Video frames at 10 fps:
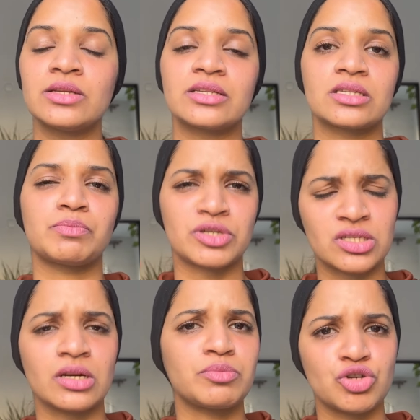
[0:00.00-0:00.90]
that is a
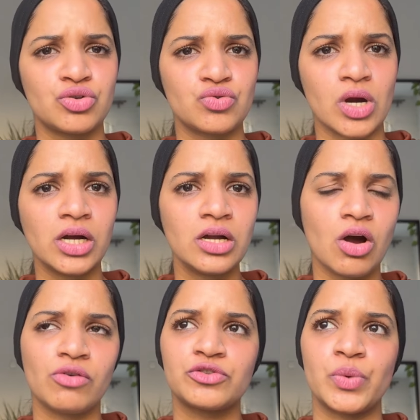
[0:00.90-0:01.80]
prescription drug of